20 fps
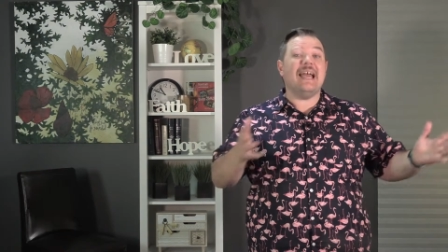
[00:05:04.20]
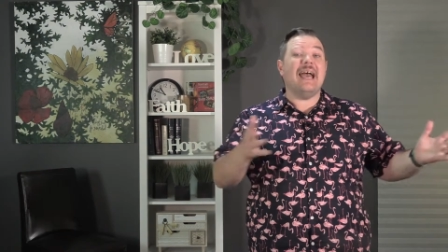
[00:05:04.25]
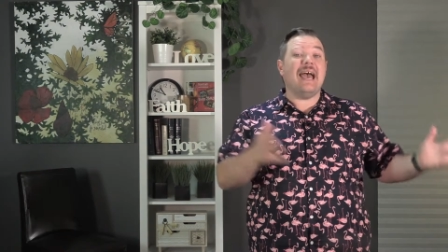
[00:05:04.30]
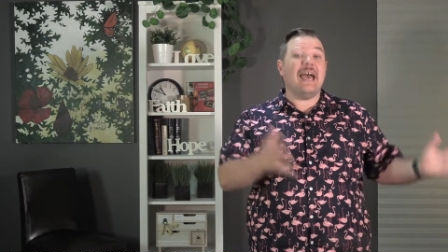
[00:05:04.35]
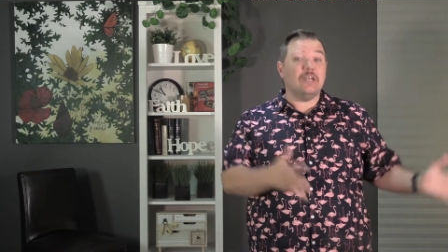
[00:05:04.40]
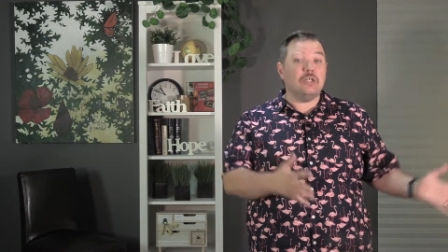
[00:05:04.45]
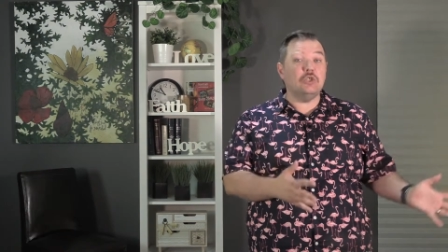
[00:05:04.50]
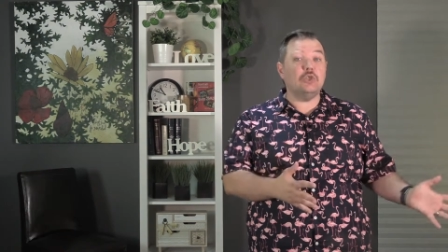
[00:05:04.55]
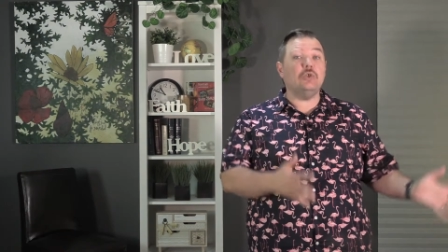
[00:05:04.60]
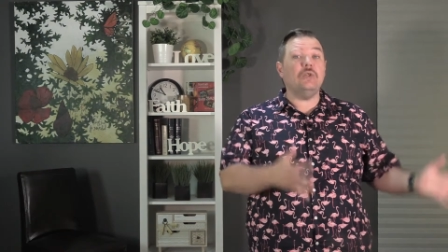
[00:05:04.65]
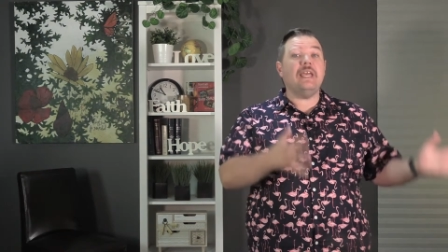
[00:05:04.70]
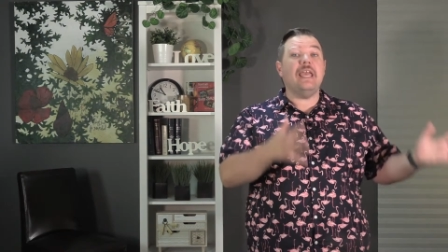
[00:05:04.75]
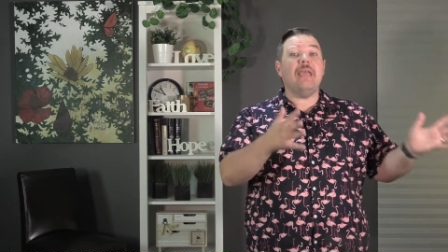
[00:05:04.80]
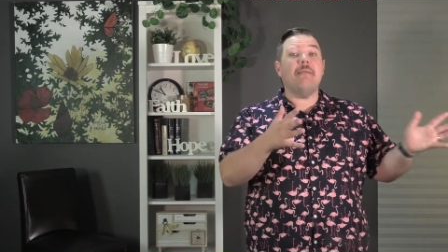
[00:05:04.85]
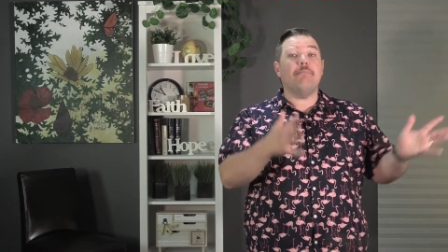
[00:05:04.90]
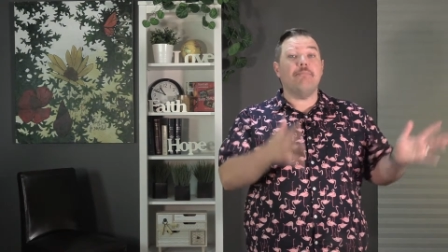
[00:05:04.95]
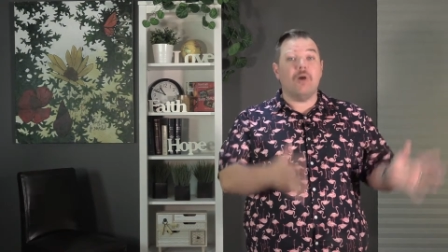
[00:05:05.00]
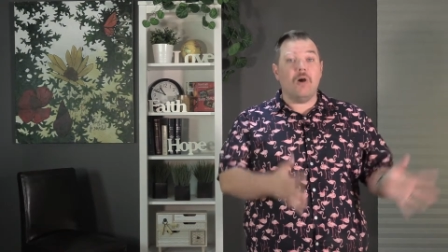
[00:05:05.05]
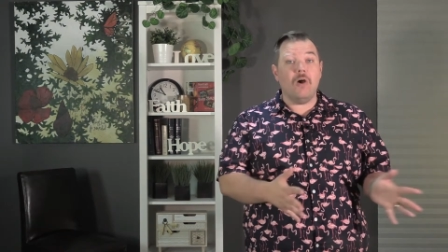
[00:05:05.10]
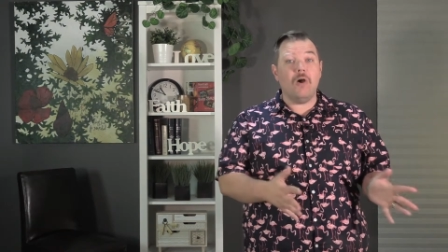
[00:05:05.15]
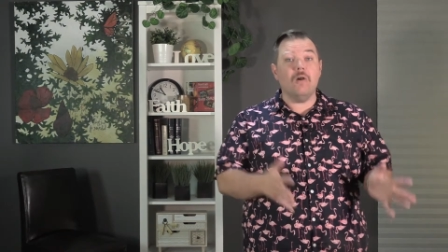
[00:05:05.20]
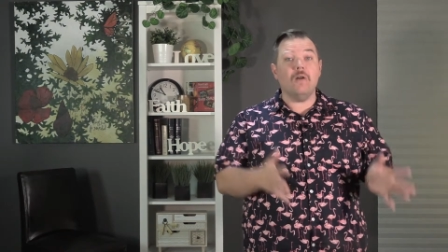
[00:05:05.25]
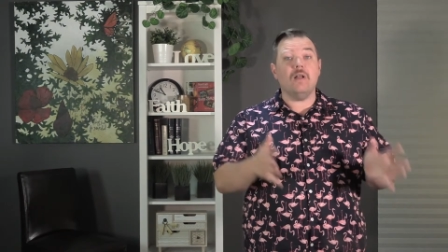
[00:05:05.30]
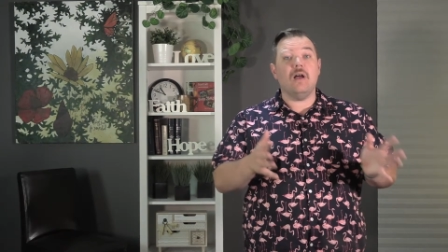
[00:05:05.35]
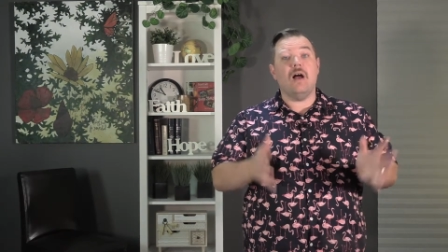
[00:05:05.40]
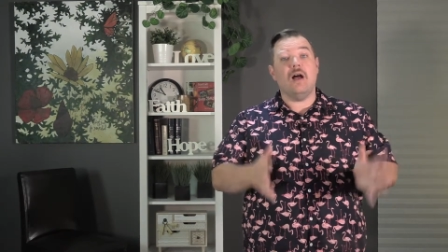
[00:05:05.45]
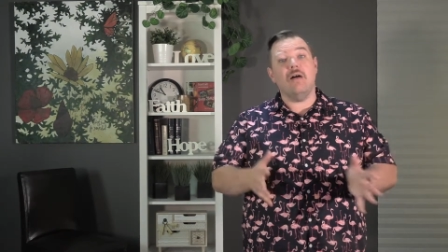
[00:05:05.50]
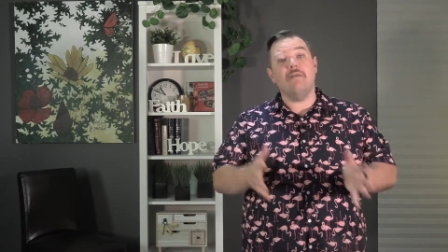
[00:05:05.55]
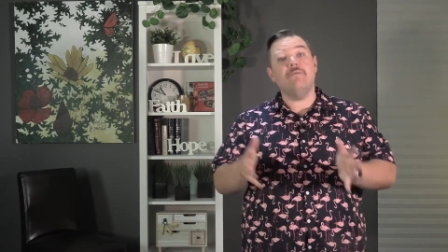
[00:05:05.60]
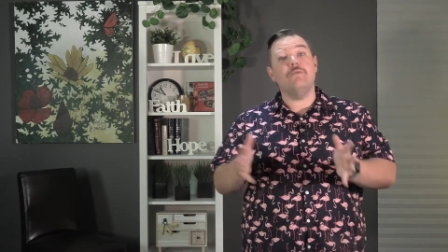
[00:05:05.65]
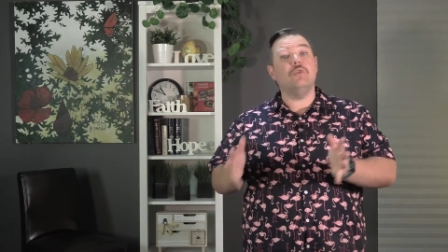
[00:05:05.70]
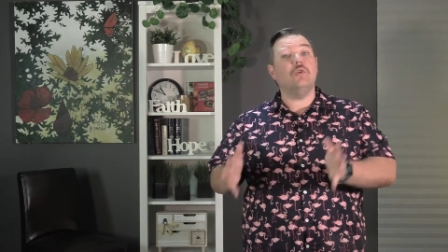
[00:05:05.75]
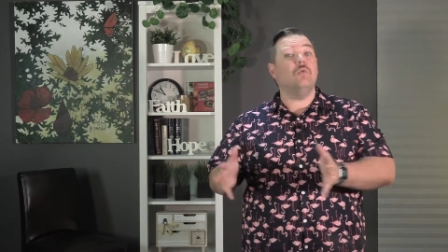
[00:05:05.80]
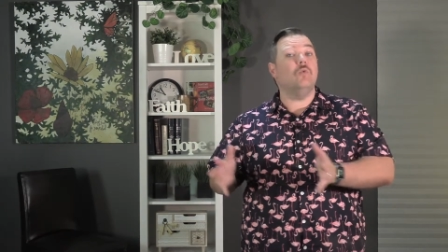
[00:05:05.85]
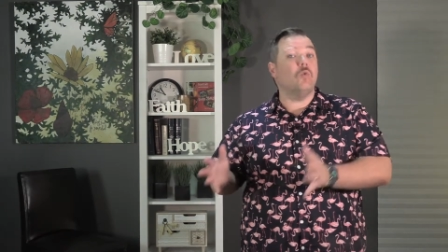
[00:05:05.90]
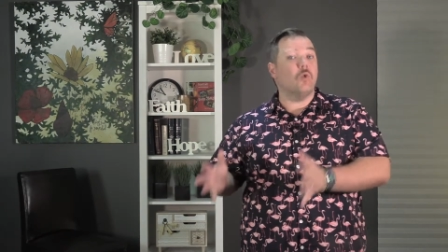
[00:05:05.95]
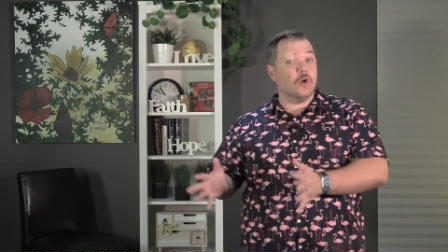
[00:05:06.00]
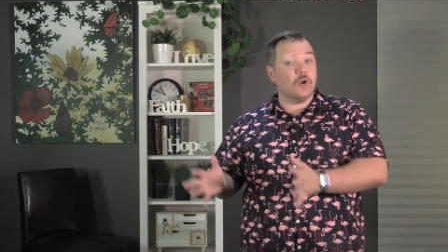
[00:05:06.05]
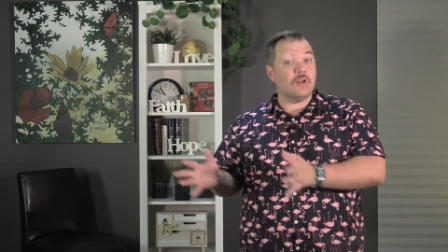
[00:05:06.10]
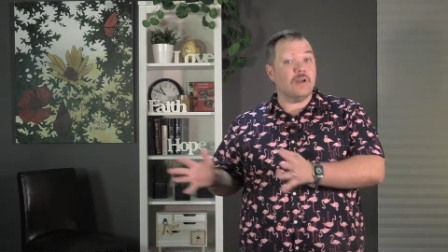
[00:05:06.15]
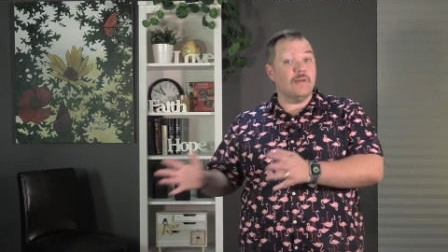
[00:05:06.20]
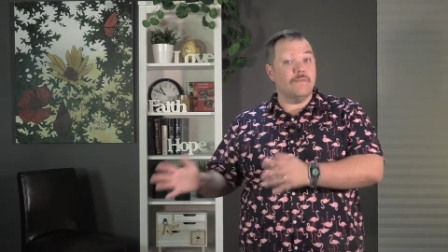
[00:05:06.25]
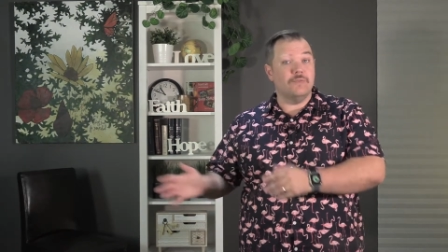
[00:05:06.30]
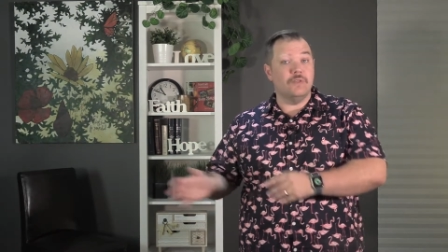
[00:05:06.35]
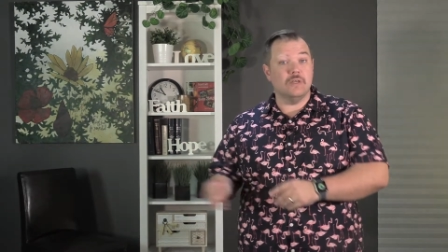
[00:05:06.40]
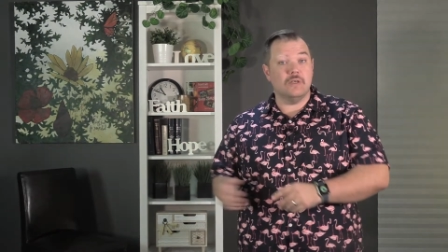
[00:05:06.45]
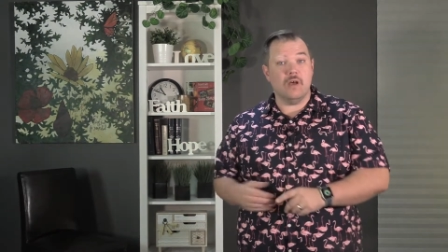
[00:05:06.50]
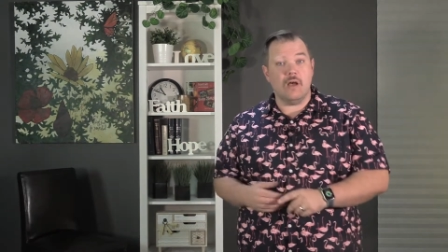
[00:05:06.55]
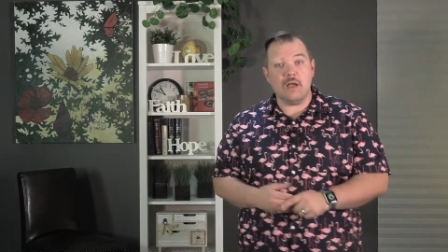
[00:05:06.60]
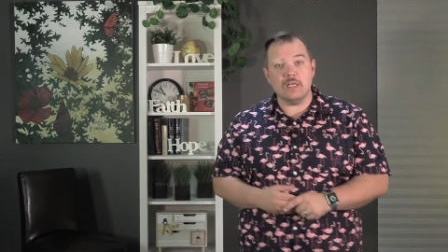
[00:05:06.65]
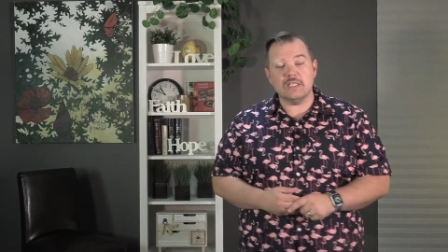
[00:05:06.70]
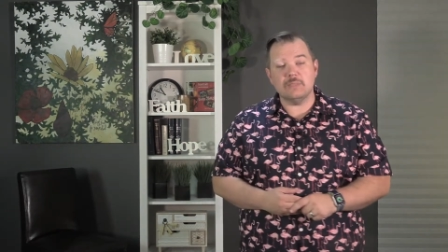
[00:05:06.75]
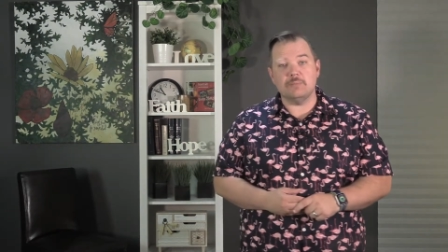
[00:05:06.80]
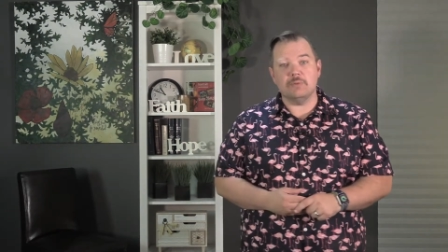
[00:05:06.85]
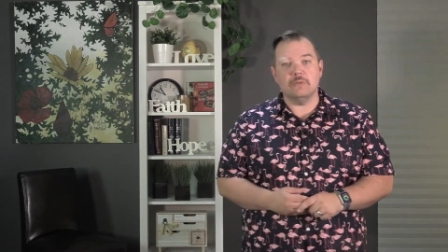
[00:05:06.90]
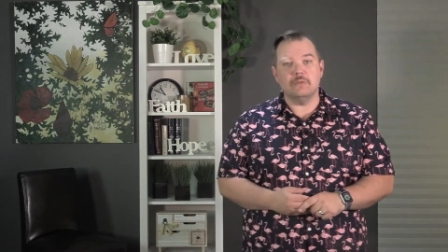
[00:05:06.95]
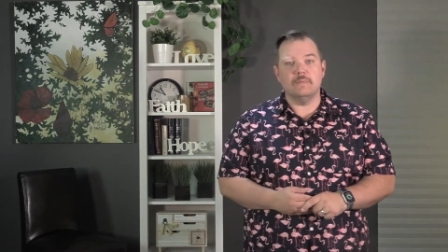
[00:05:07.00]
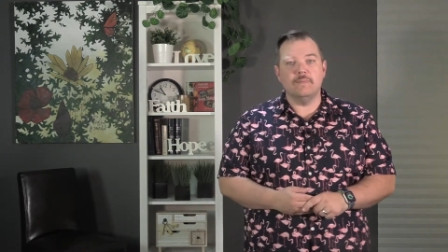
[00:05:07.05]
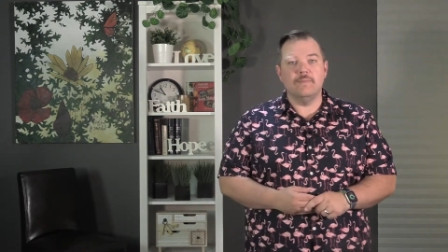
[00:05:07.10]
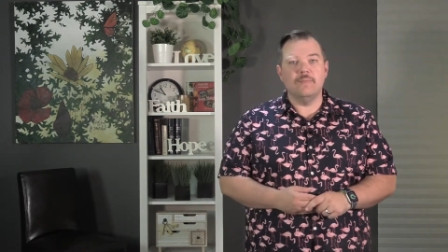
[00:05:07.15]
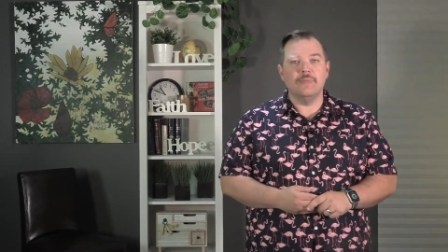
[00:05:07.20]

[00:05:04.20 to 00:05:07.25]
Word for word: actually a part of the work of the gospel.